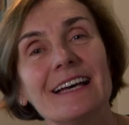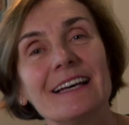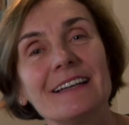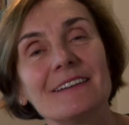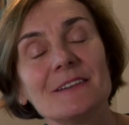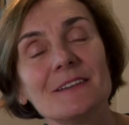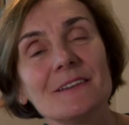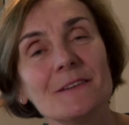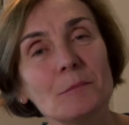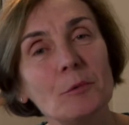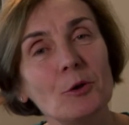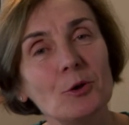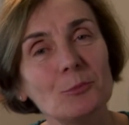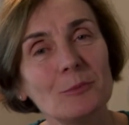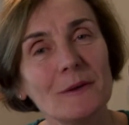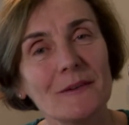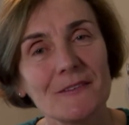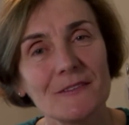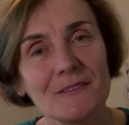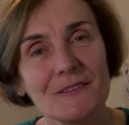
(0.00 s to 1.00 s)
This poem
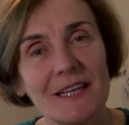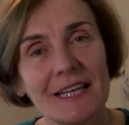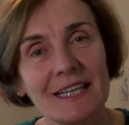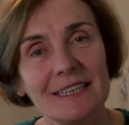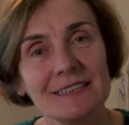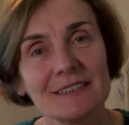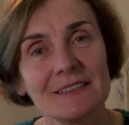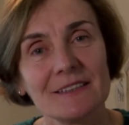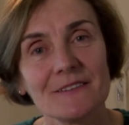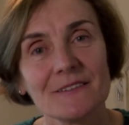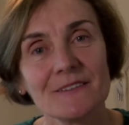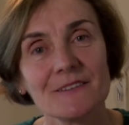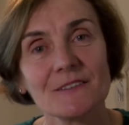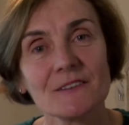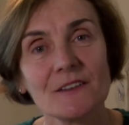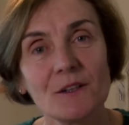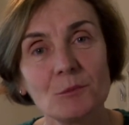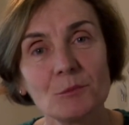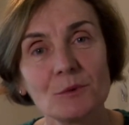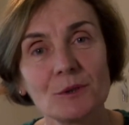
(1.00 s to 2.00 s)
is set the
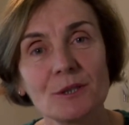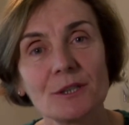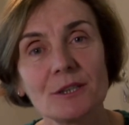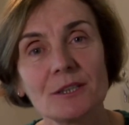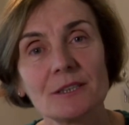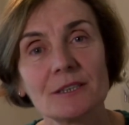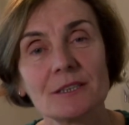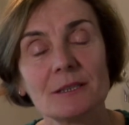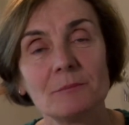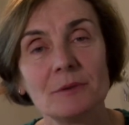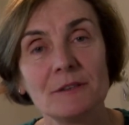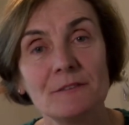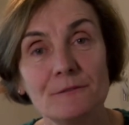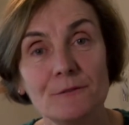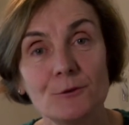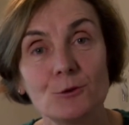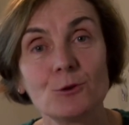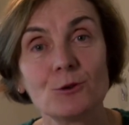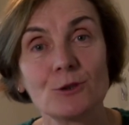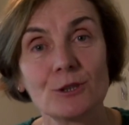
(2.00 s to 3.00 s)
summer
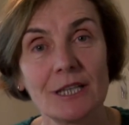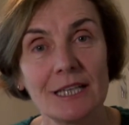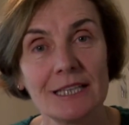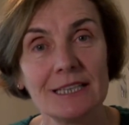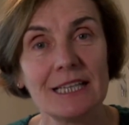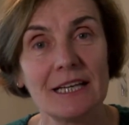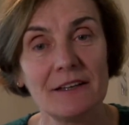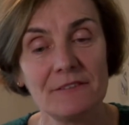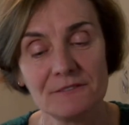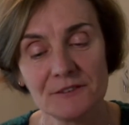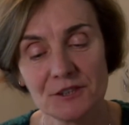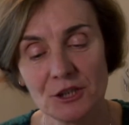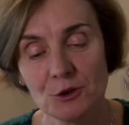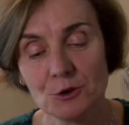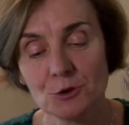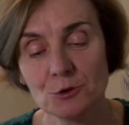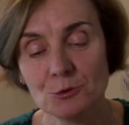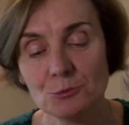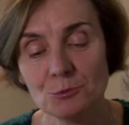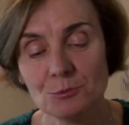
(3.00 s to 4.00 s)
before I left
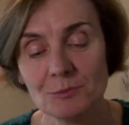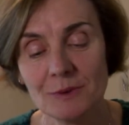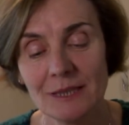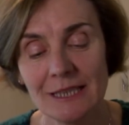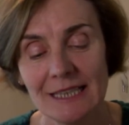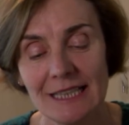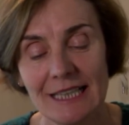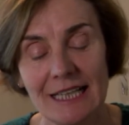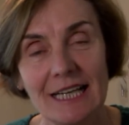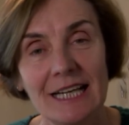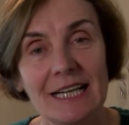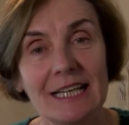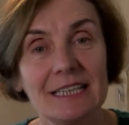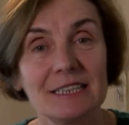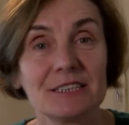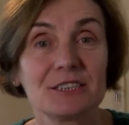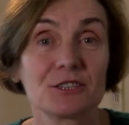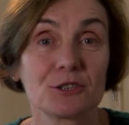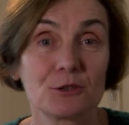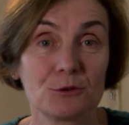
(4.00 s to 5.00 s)
home
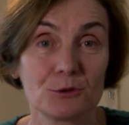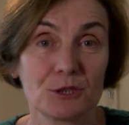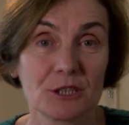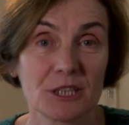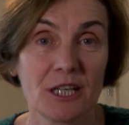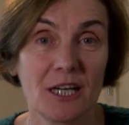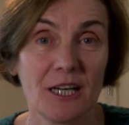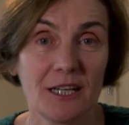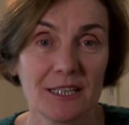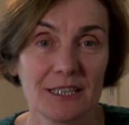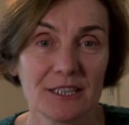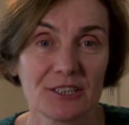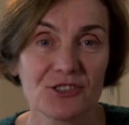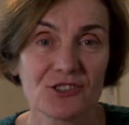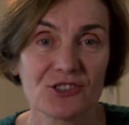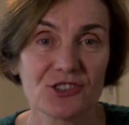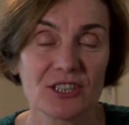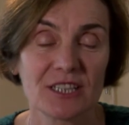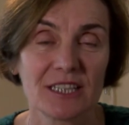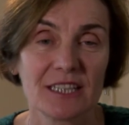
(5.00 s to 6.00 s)
to go to
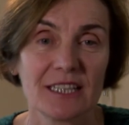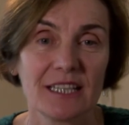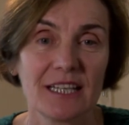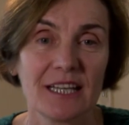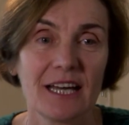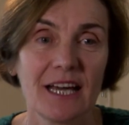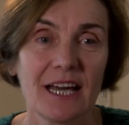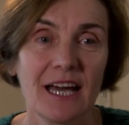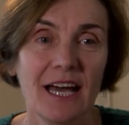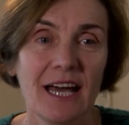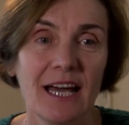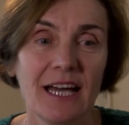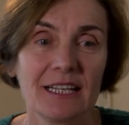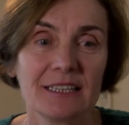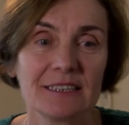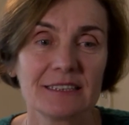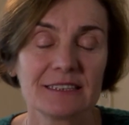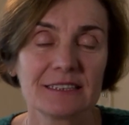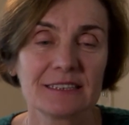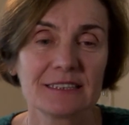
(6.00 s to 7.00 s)
college.
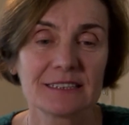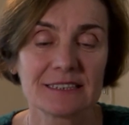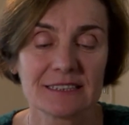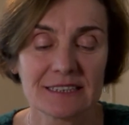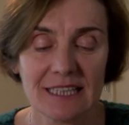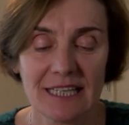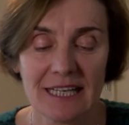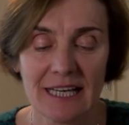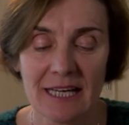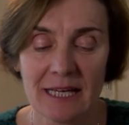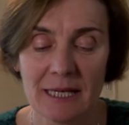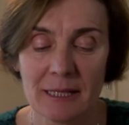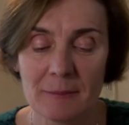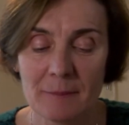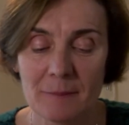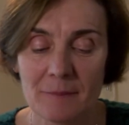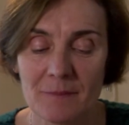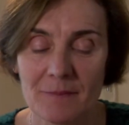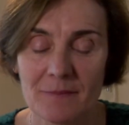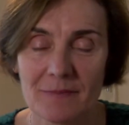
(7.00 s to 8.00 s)
And
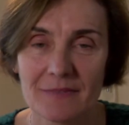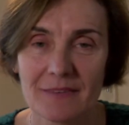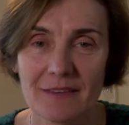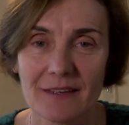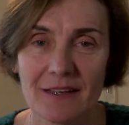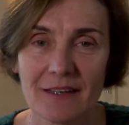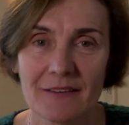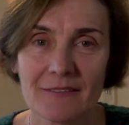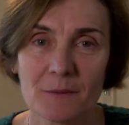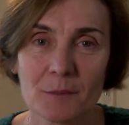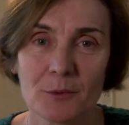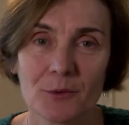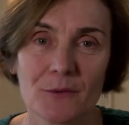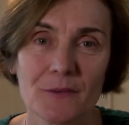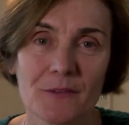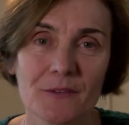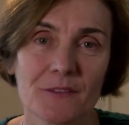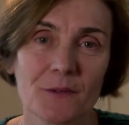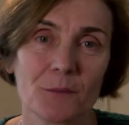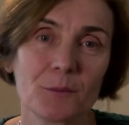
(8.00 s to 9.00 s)
I suppose
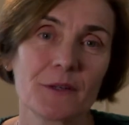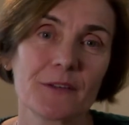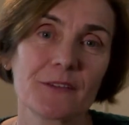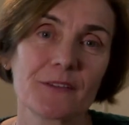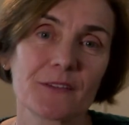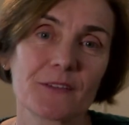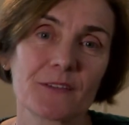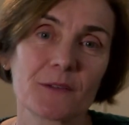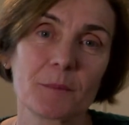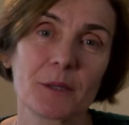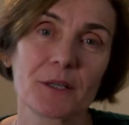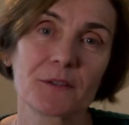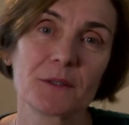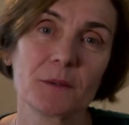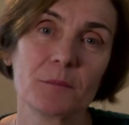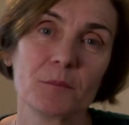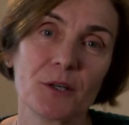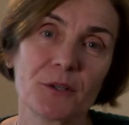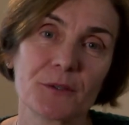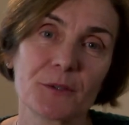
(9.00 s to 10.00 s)
in some ways it's about the
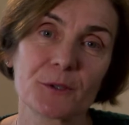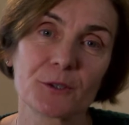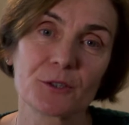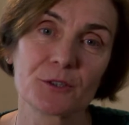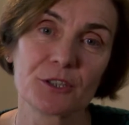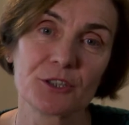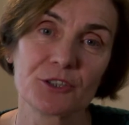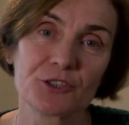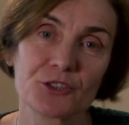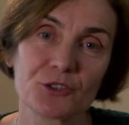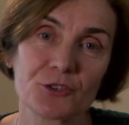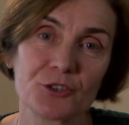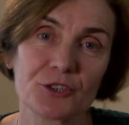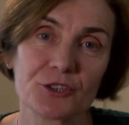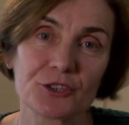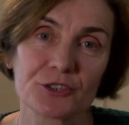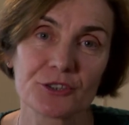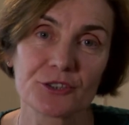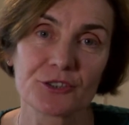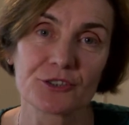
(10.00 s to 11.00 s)
mother and
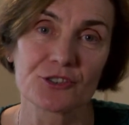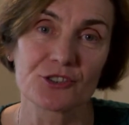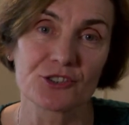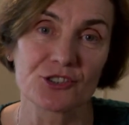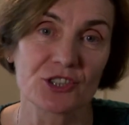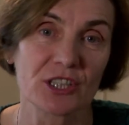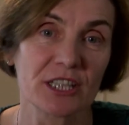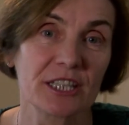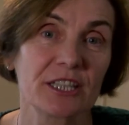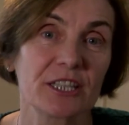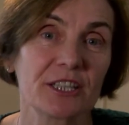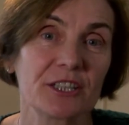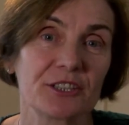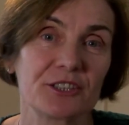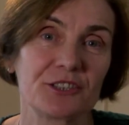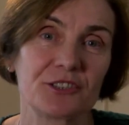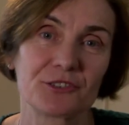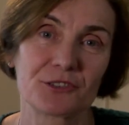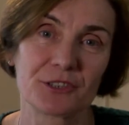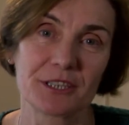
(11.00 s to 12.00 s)
daughter's
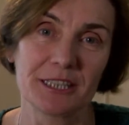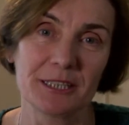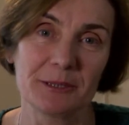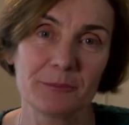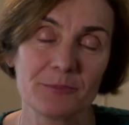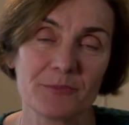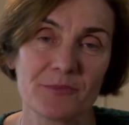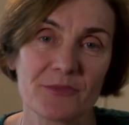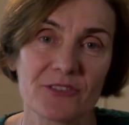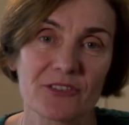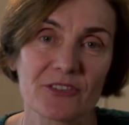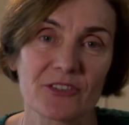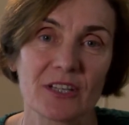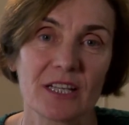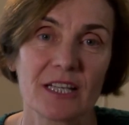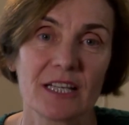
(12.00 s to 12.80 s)
shared dreams,